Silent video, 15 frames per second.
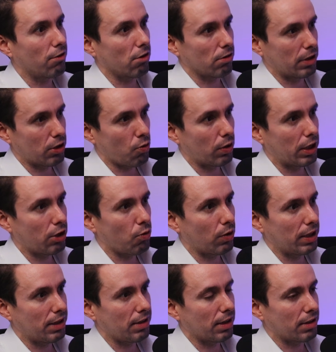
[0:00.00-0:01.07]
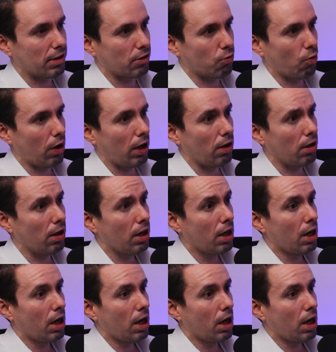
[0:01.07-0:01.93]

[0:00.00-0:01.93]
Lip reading: early 2026 as well.